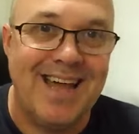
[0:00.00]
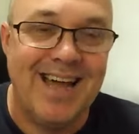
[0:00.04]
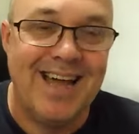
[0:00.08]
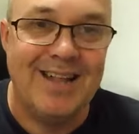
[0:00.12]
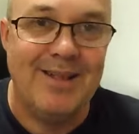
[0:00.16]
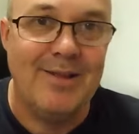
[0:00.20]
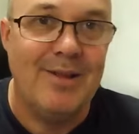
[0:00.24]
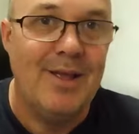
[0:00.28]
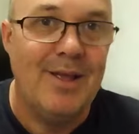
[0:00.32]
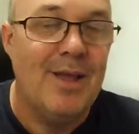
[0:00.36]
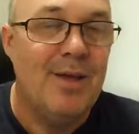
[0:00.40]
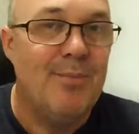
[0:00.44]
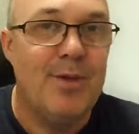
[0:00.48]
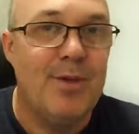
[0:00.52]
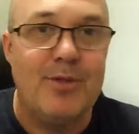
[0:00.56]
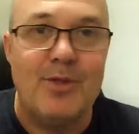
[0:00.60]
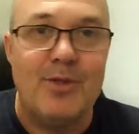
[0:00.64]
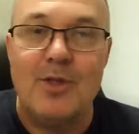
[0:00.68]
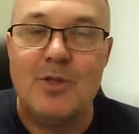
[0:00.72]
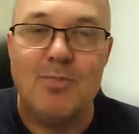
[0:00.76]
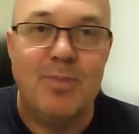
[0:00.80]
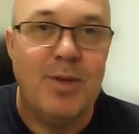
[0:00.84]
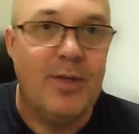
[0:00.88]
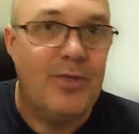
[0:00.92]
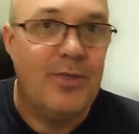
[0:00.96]
done. Mr.
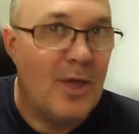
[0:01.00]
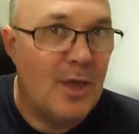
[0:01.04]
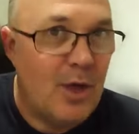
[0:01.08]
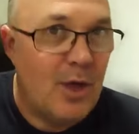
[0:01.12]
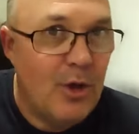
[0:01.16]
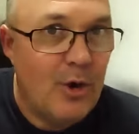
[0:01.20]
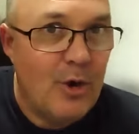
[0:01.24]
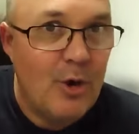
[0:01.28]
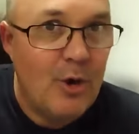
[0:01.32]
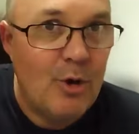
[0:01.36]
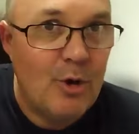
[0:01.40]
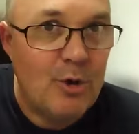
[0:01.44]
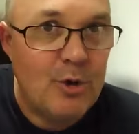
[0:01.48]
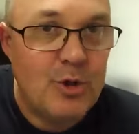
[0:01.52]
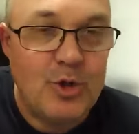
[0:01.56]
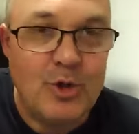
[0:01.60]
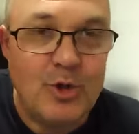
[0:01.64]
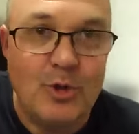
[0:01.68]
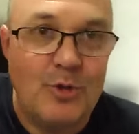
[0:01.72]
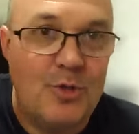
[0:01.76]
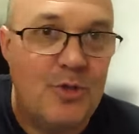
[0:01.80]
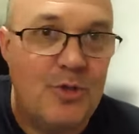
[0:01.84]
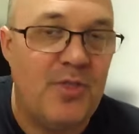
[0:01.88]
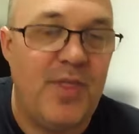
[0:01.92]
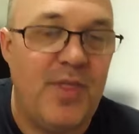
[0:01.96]
Smith, it can cost
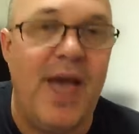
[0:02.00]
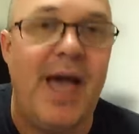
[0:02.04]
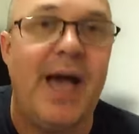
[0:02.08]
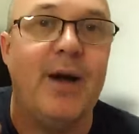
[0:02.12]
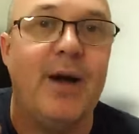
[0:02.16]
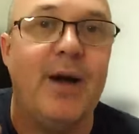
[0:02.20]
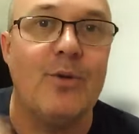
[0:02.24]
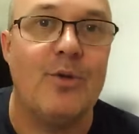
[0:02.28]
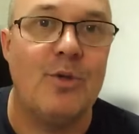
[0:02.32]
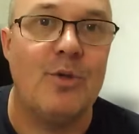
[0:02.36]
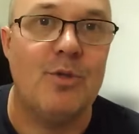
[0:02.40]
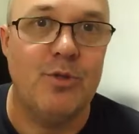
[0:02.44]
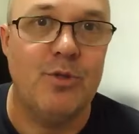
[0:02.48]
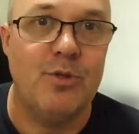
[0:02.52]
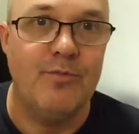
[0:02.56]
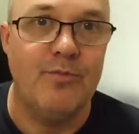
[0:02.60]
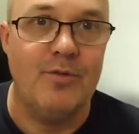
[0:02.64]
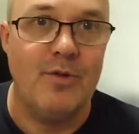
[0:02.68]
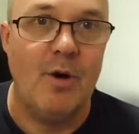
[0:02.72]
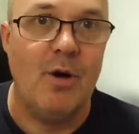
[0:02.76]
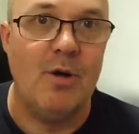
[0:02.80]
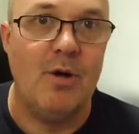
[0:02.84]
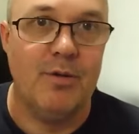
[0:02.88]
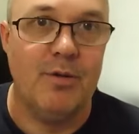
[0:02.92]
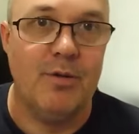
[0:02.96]
you thousands of
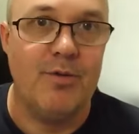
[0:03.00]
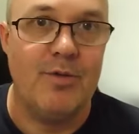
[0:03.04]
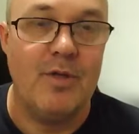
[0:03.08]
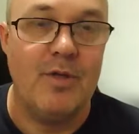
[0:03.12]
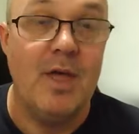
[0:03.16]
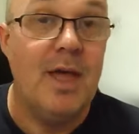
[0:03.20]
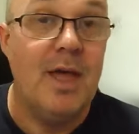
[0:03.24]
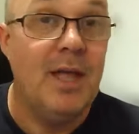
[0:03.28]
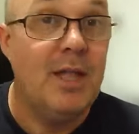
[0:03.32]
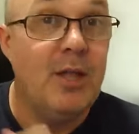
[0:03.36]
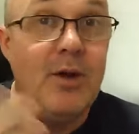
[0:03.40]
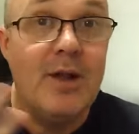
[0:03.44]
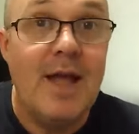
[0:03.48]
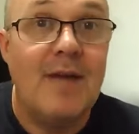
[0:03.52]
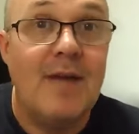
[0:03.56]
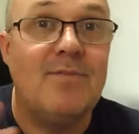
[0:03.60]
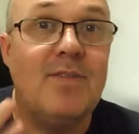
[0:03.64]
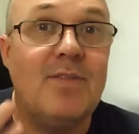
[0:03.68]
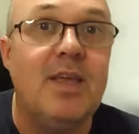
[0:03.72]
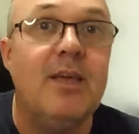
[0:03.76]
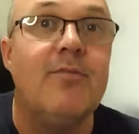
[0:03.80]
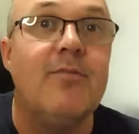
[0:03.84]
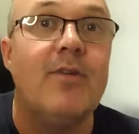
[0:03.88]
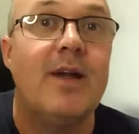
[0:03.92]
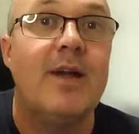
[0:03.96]
dollars. You only have to
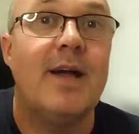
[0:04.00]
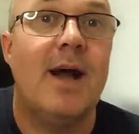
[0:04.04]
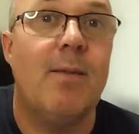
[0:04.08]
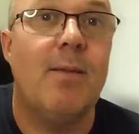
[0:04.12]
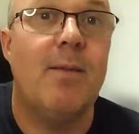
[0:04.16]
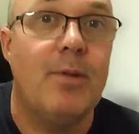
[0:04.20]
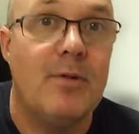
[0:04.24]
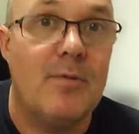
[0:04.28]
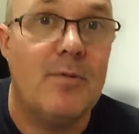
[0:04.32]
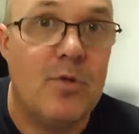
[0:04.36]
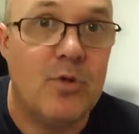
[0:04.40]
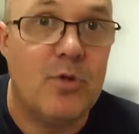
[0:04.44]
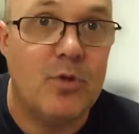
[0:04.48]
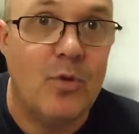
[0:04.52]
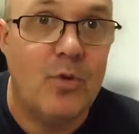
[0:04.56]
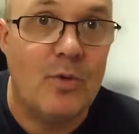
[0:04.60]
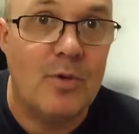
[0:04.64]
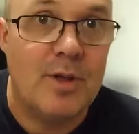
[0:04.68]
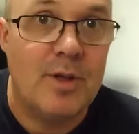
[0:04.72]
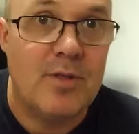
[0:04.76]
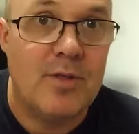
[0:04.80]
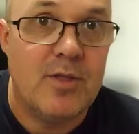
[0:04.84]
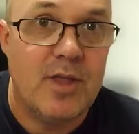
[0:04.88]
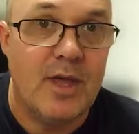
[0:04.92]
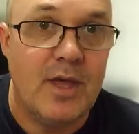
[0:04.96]
give a couple of
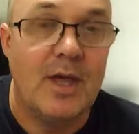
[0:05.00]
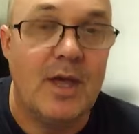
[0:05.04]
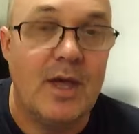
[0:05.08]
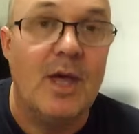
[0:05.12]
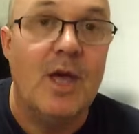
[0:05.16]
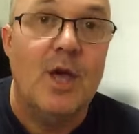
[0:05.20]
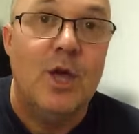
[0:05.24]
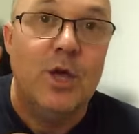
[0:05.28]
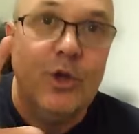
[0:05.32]
stories here.